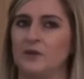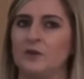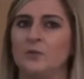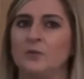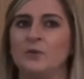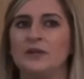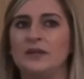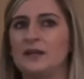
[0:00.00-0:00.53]

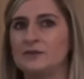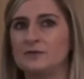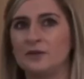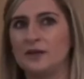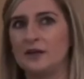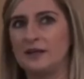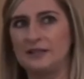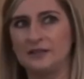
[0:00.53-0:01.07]
We never
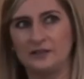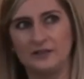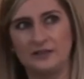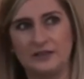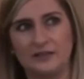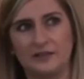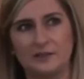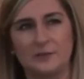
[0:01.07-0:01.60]
lie there
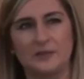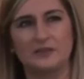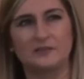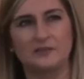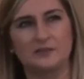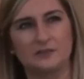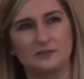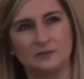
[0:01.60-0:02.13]
thinking
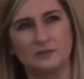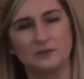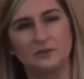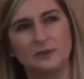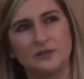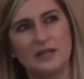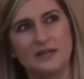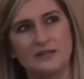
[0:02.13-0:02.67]
about, you know,
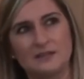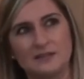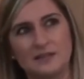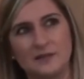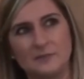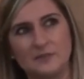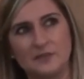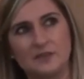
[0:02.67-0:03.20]
can't
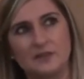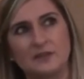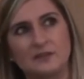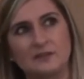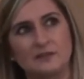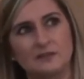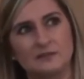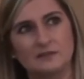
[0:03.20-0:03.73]
sleep
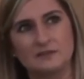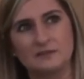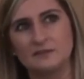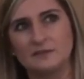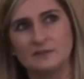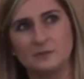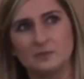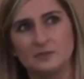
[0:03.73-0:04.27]
tonight,
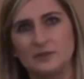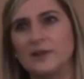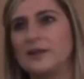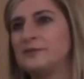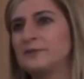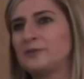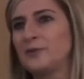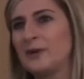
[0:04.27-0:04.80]
isn't
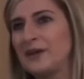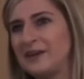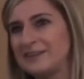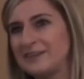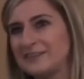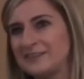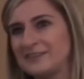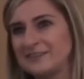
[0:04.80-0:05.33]
life
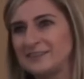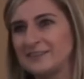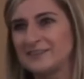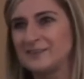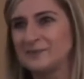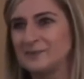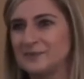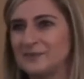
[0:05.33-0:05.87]
great, and
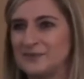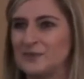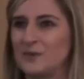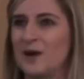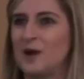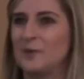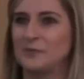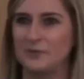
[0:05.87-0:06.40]
I'm so
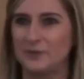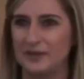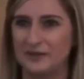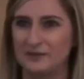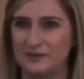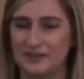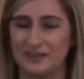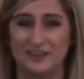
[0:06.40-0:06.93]
happy with
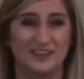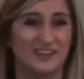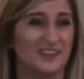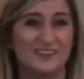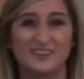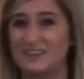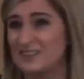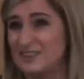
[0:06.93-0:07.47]
everything.
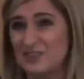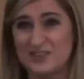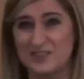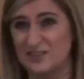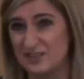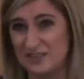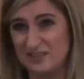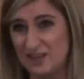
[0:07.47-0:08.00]
That just
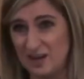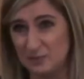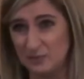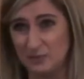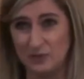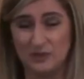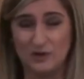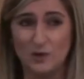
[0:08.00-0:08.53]
doesn't happen.
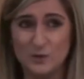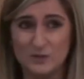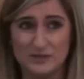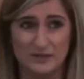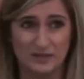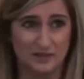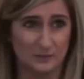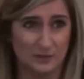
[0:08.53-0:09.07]
We always
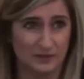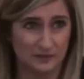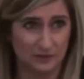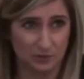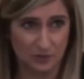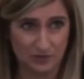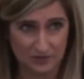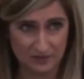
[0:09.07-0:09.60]
think about the
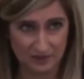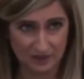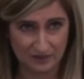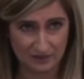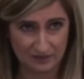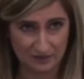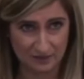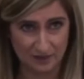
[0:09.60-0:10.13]
worst case
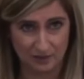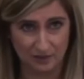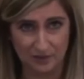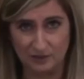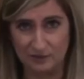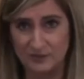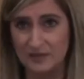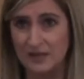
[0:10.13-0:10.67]

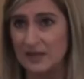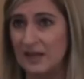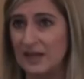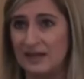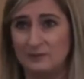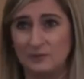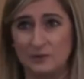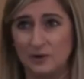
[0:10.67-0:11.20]
scenarios,
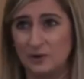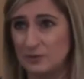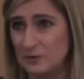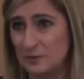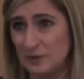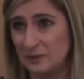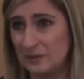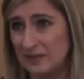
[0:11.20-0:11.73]
and we're always
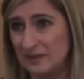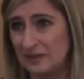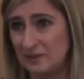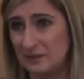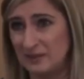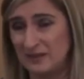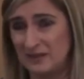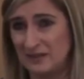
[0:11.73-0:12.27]
probably thinking
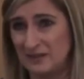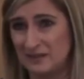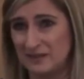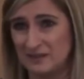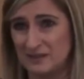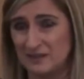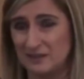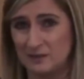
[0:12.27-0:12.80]
about things
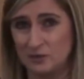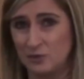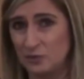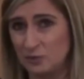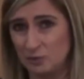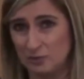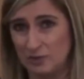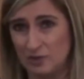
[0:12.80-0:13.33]
that could
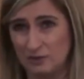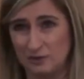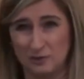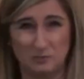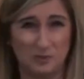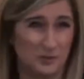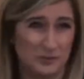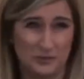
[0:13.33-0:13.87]
go wrong and
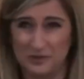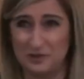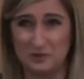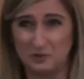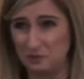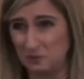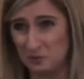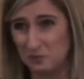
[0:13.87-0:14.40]
probably are not
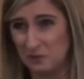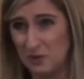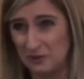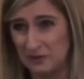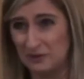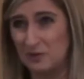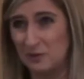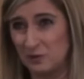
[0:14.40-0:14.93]
going to go wrong
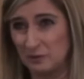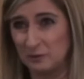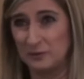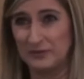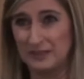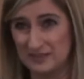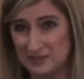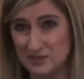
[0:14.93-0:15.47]
at all, but
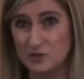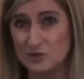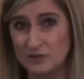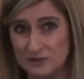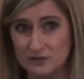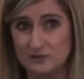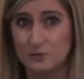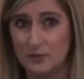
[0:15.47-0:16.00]
that's
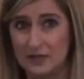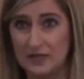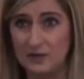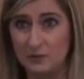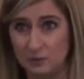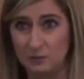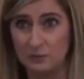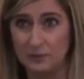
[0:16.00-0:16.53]
just the way
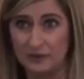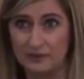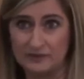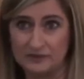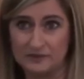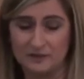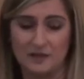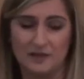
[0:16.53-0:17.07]
we're
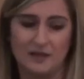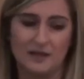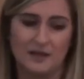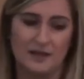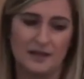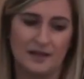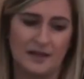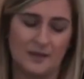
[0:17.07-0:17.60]
built.
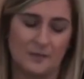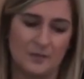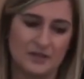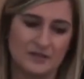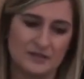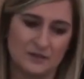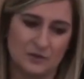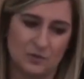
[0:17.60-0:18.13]

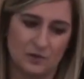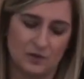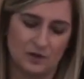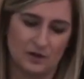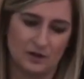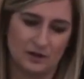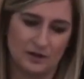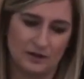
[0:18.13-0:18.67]
So
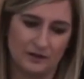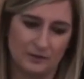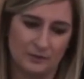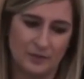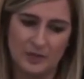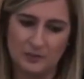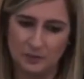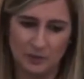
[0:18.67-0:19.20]
I'd have
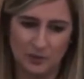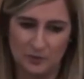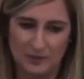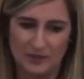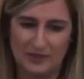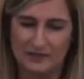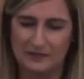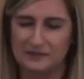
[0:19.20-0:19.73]
people coming
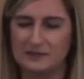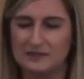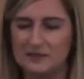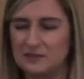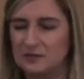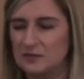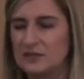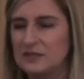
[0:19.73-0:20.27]
in and, you
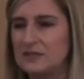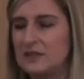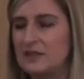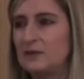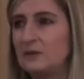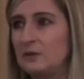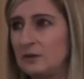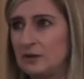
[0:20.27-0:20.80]
know, they'd say,
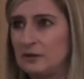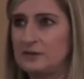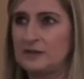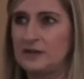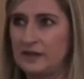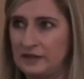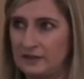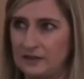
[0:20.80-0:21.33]
oh, I was
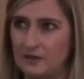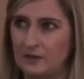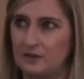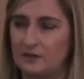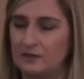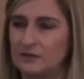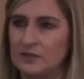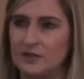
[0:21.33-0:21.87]
lying there
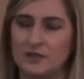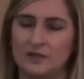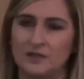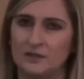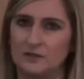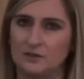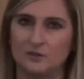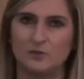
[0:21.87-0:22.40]
and,
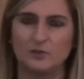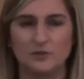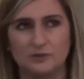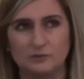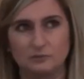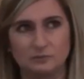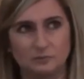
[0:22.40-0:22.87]
you know, and I'm